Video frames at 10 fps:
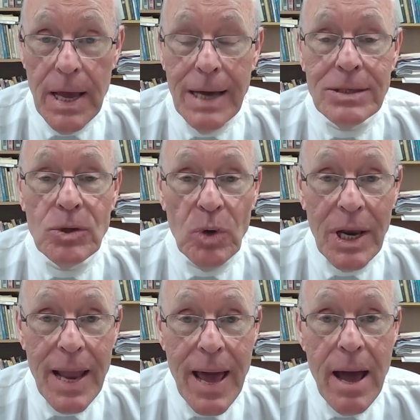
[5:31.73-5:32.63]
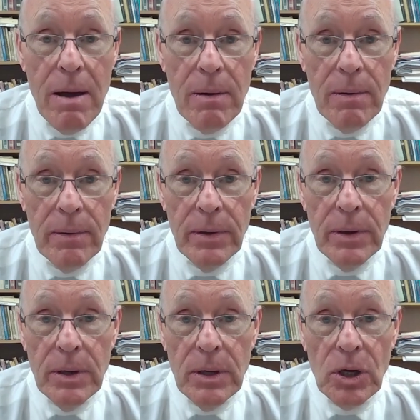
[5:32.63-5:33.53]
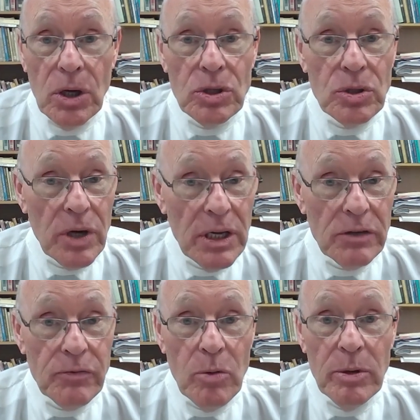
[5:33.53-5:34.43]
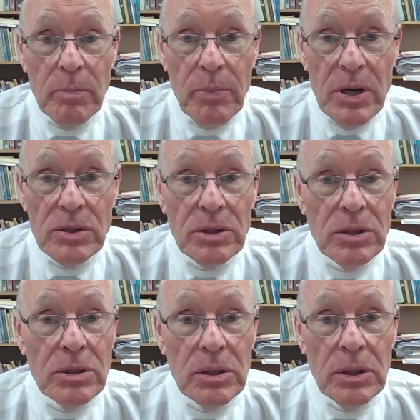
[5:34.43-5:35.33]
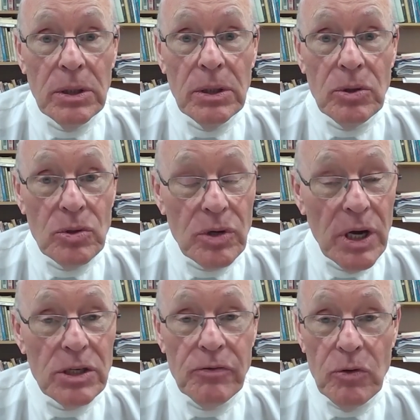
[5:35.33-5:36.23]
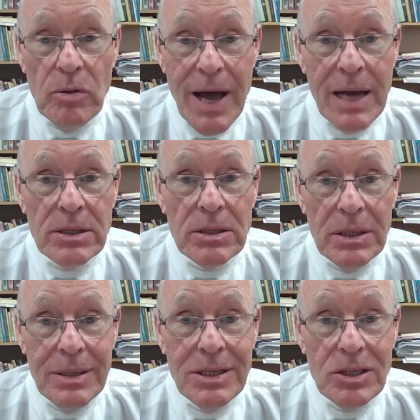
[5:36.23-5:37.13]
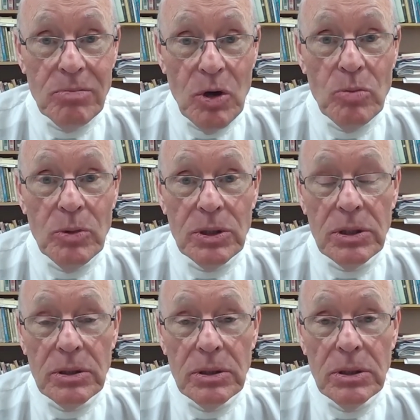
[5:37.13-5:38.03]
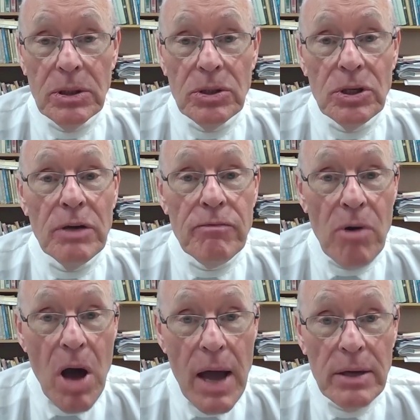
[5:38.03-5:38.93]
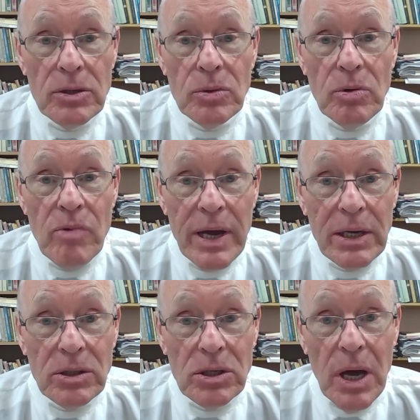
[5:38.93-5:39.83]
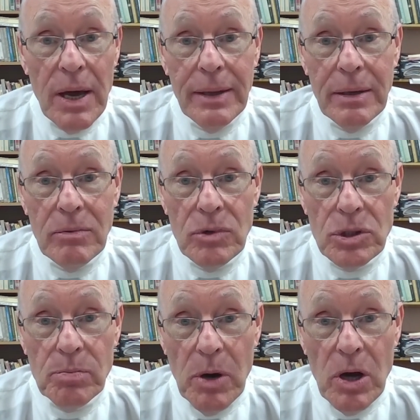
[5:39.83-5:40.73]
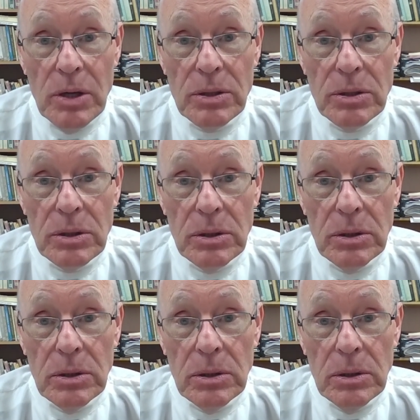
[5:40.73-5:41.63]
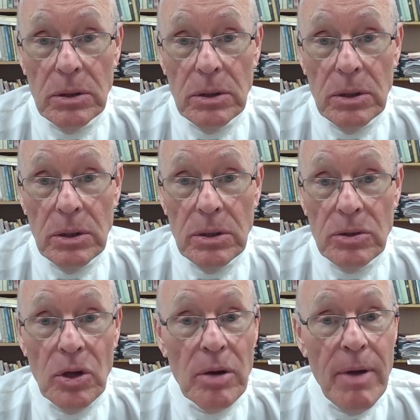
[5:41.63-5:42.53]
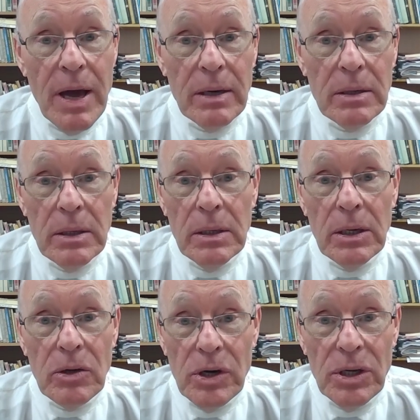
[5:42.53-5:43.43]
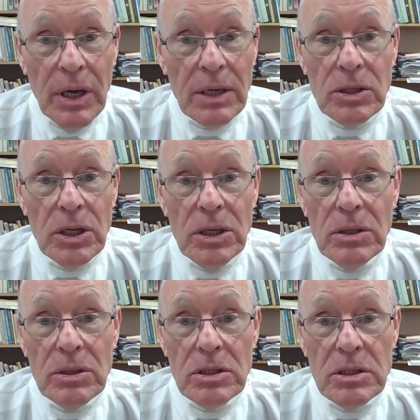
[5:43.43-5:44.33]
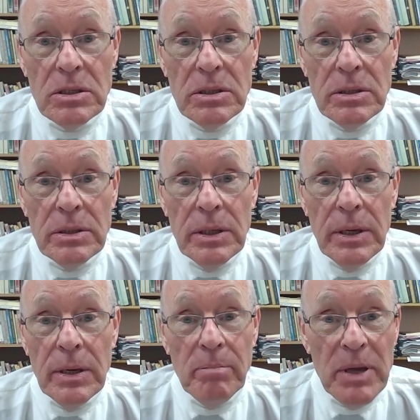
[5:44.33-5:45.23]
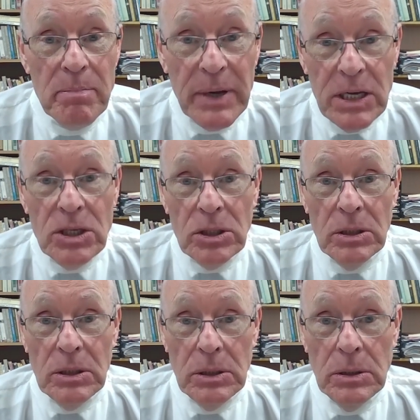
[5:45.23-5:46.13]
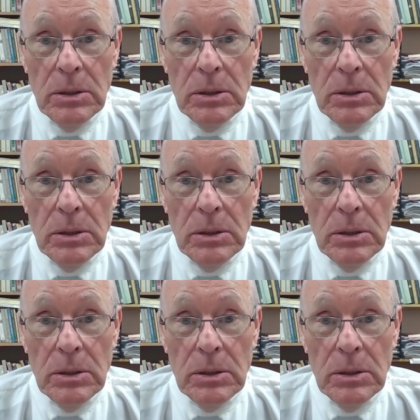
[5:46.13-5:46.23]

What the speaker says: And to allow God's transforming presence to transform us in this moment, to give rise to a reconciling response. It's not about gritting our teeth, being patient,